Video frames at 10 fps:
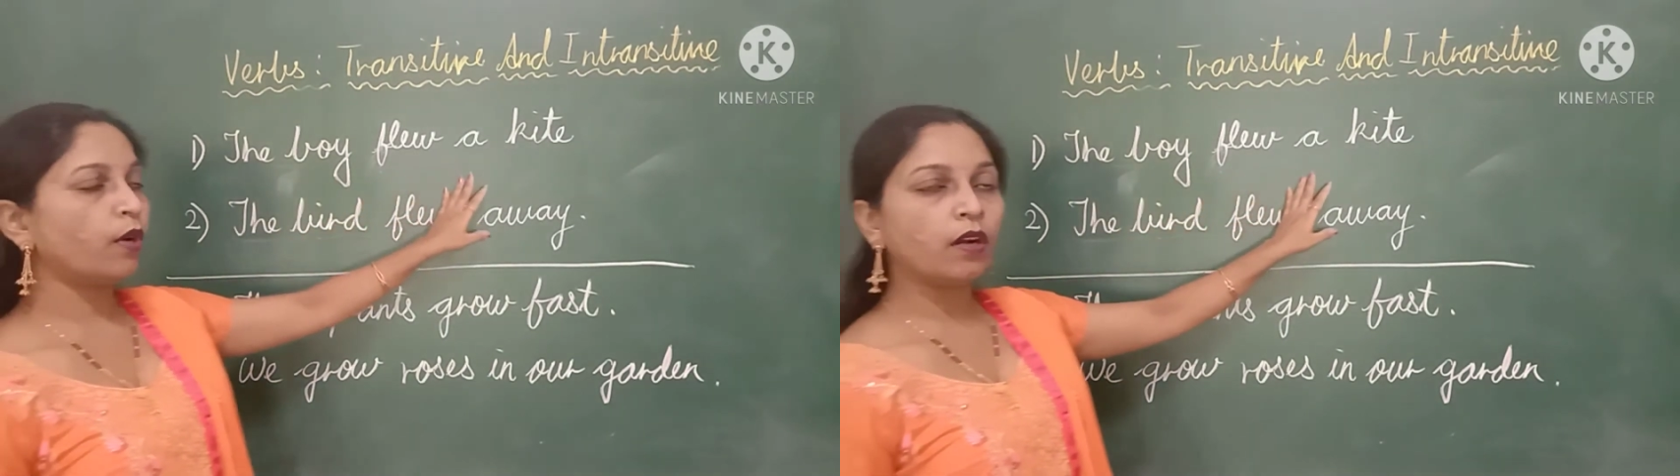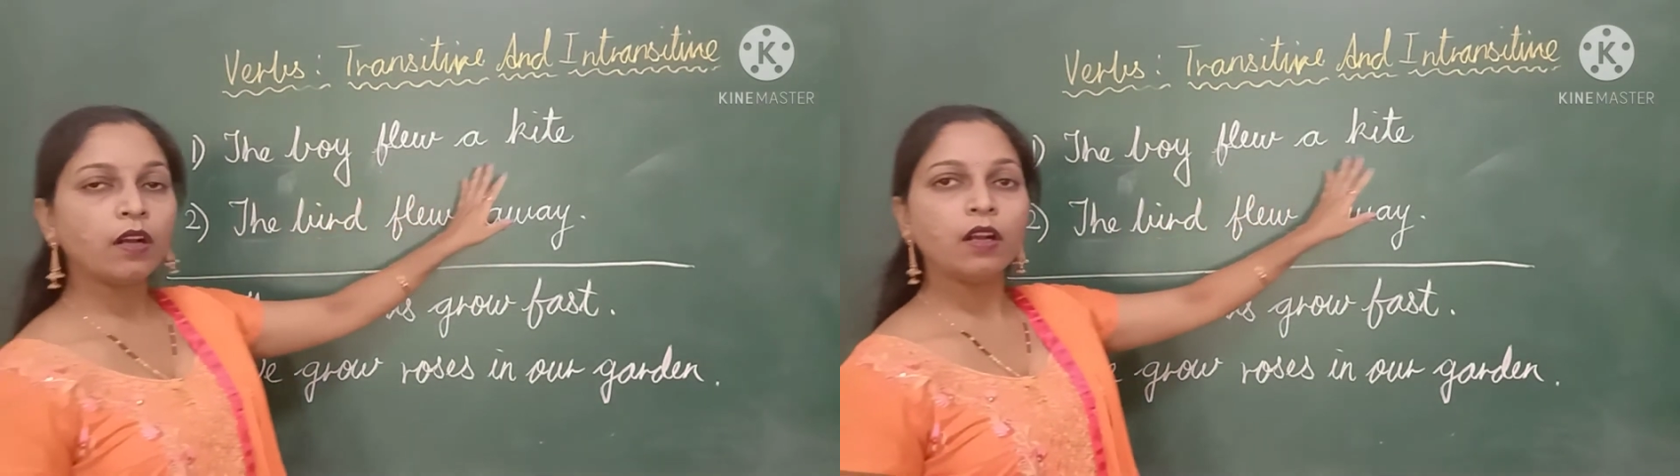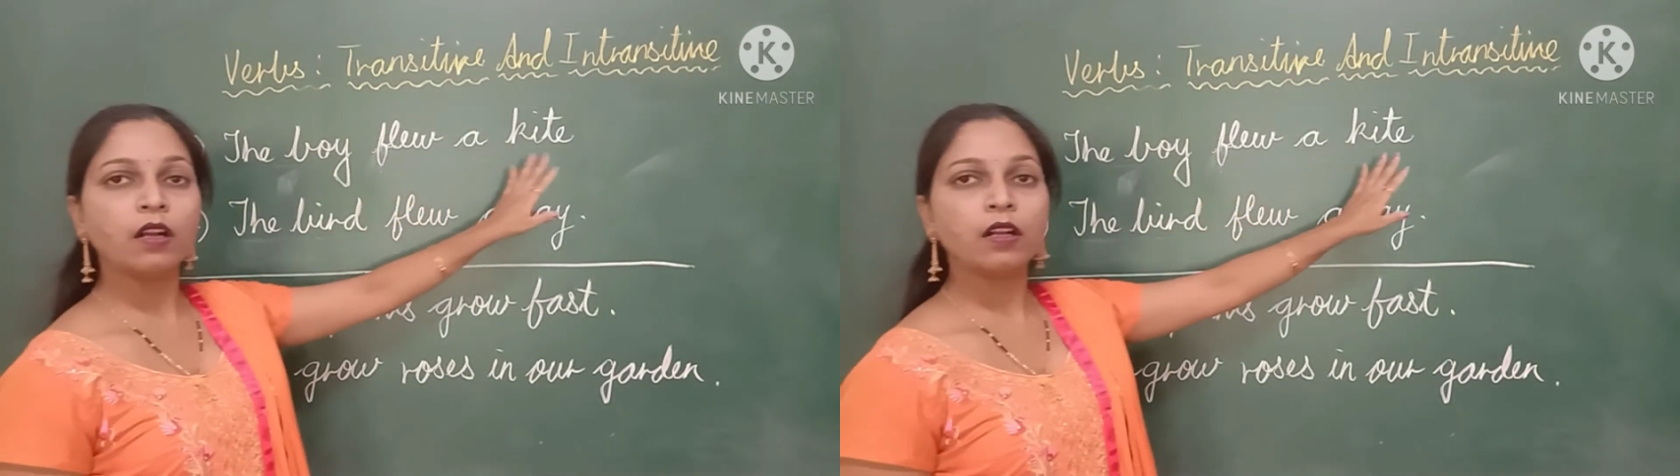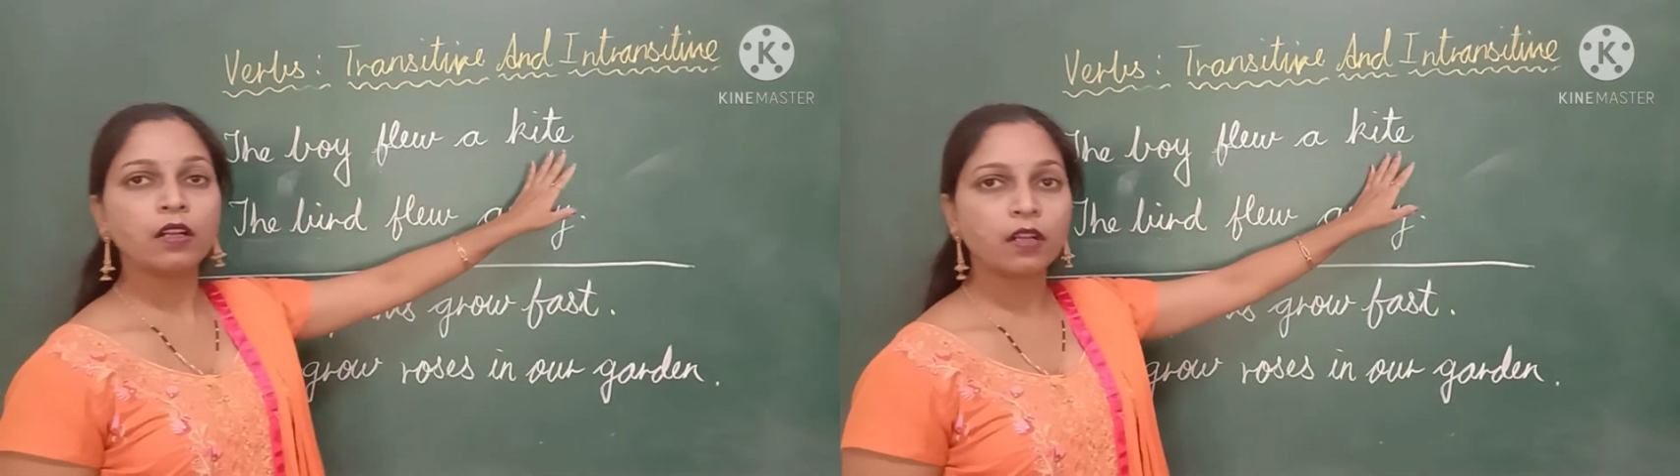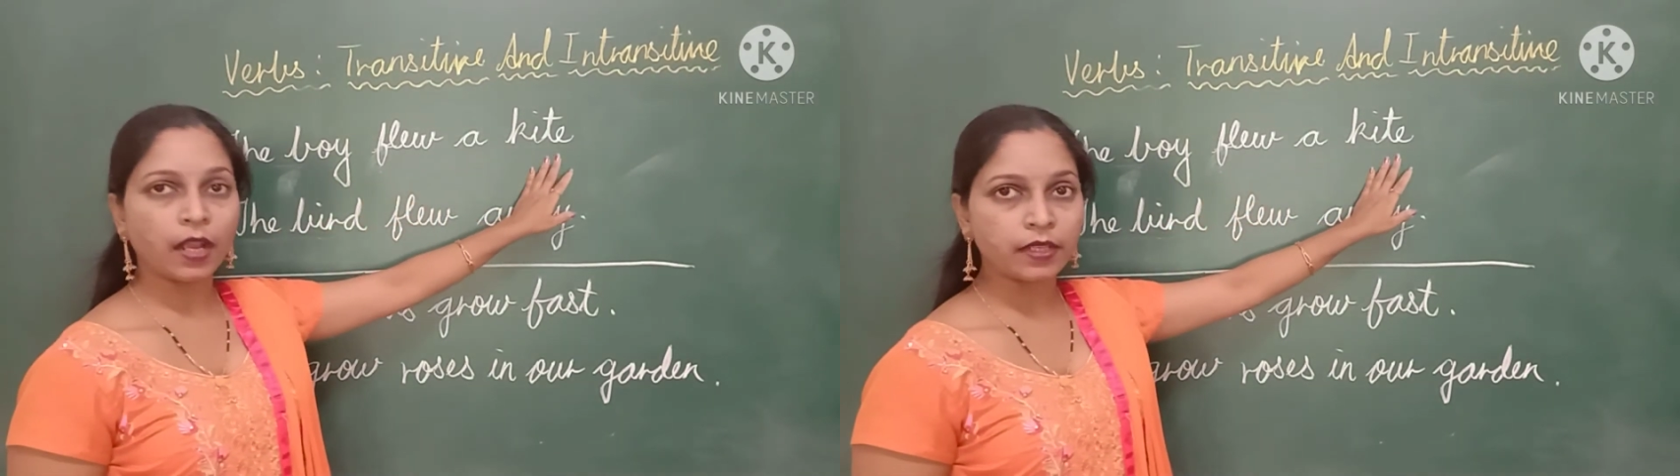
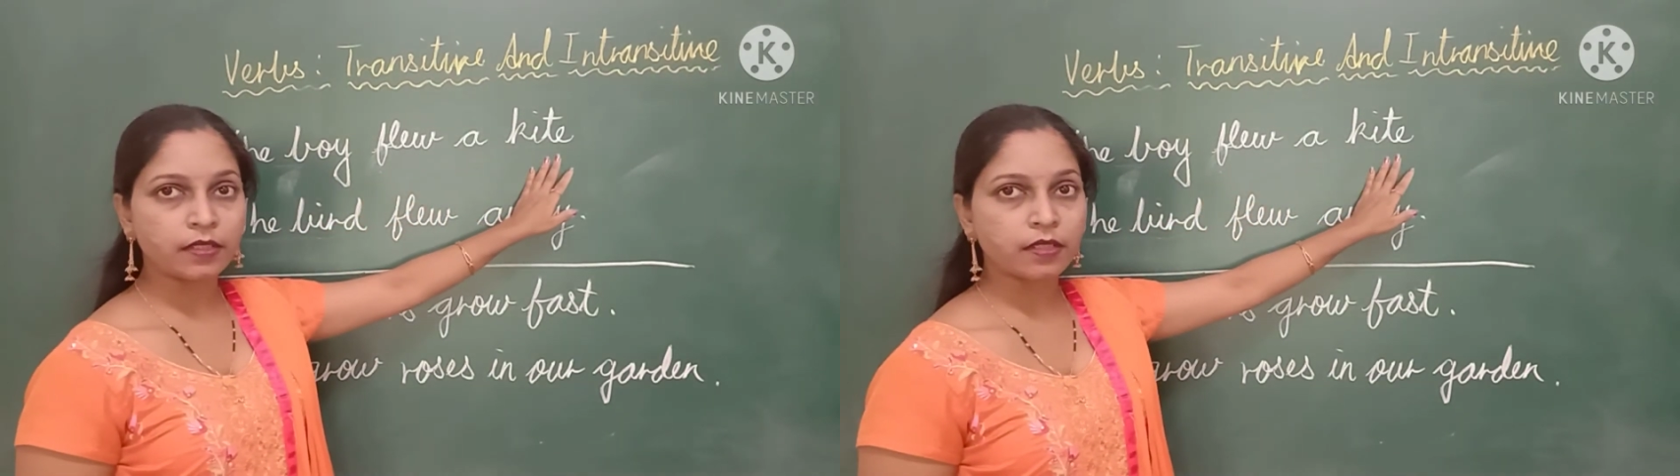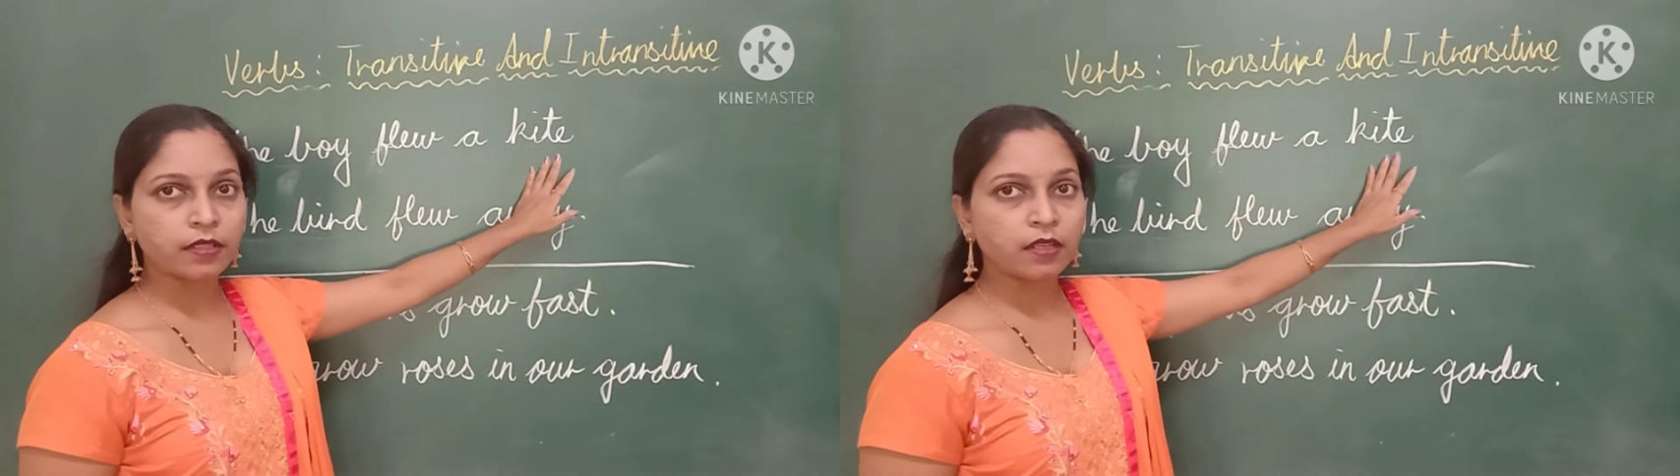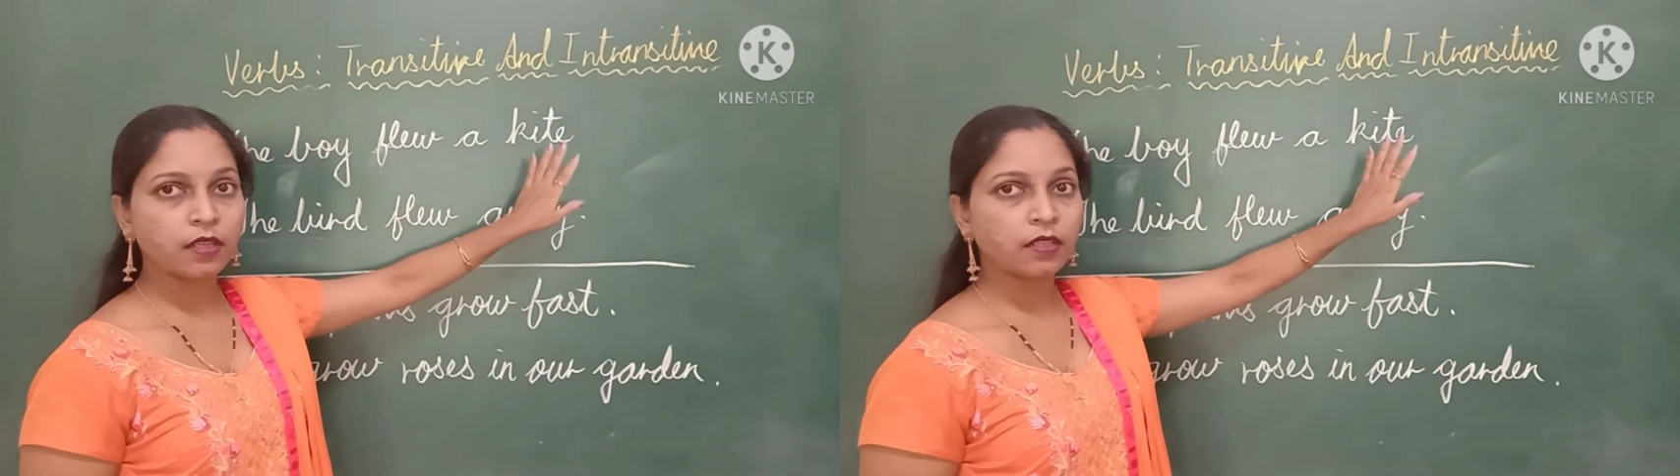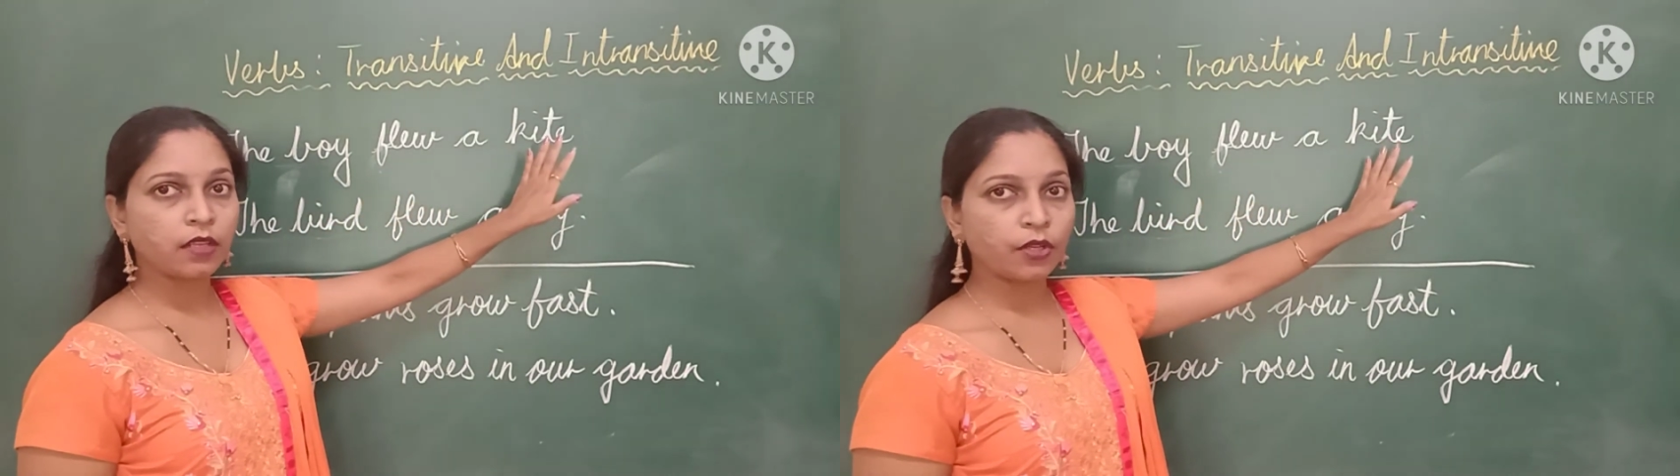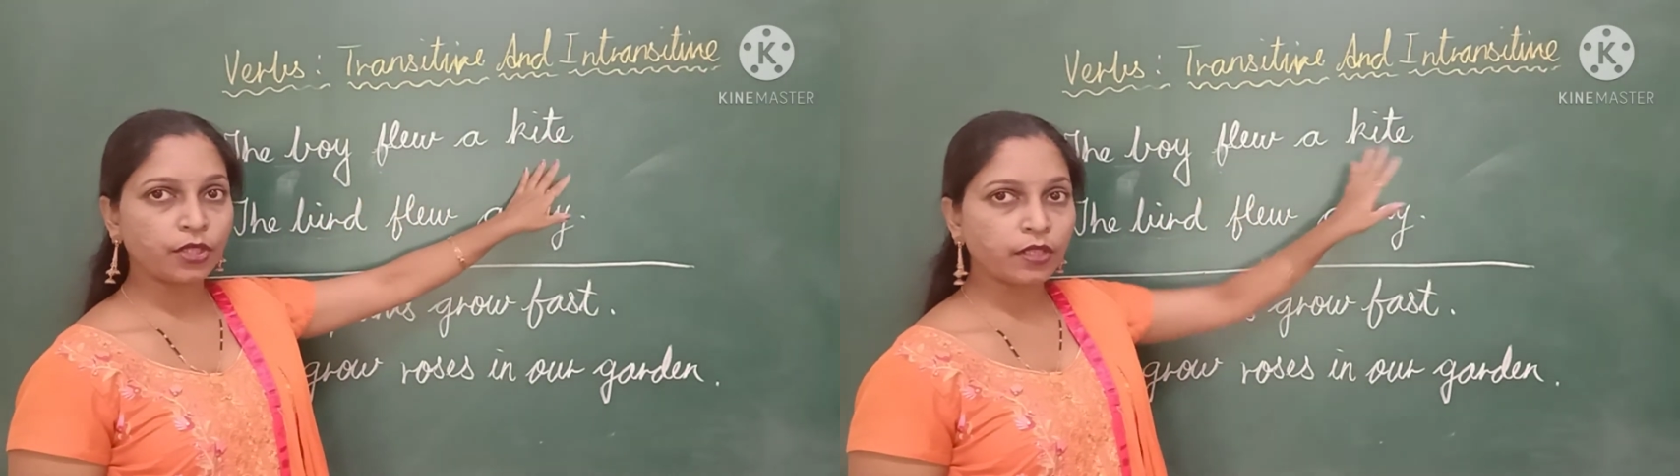a kite.
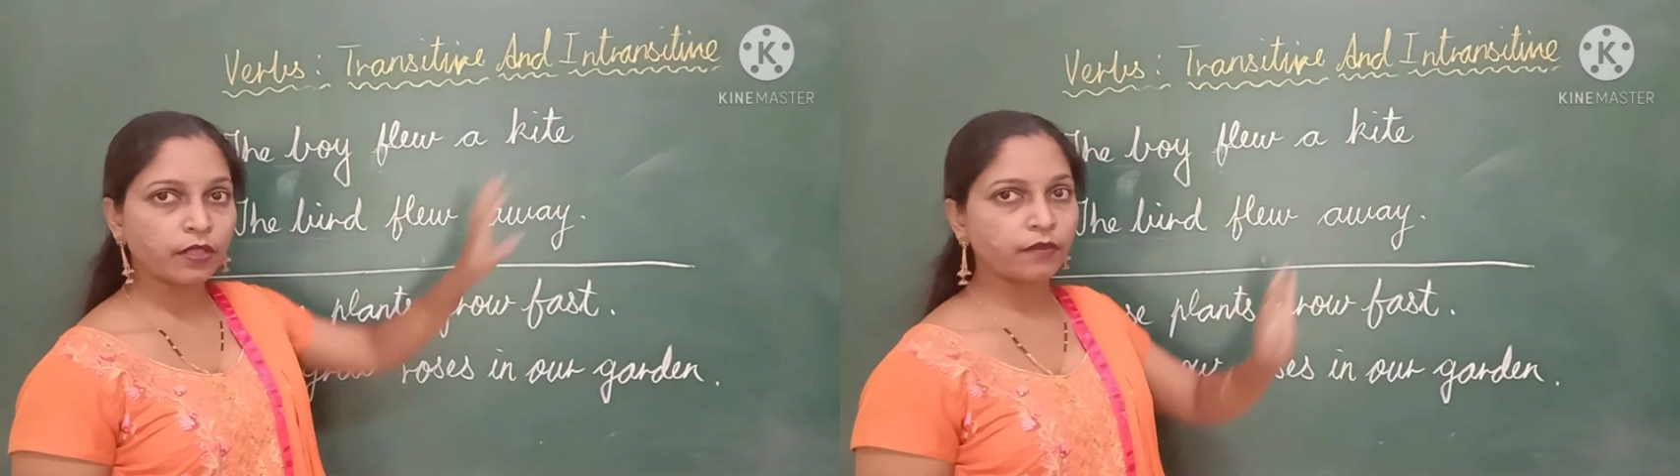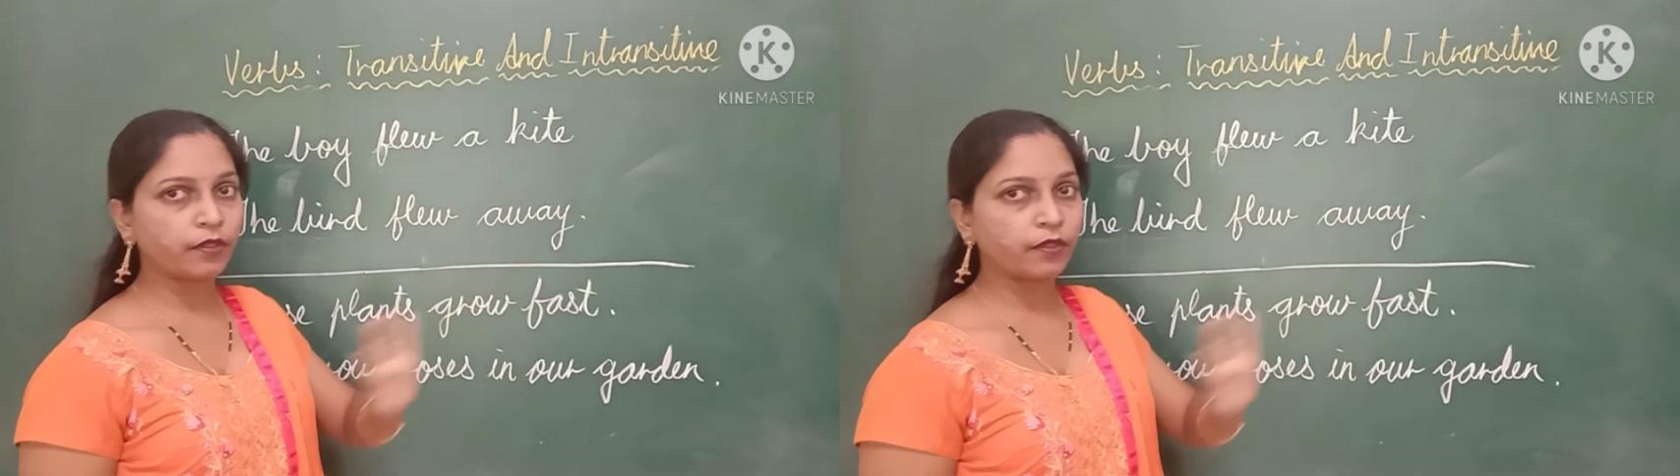Now here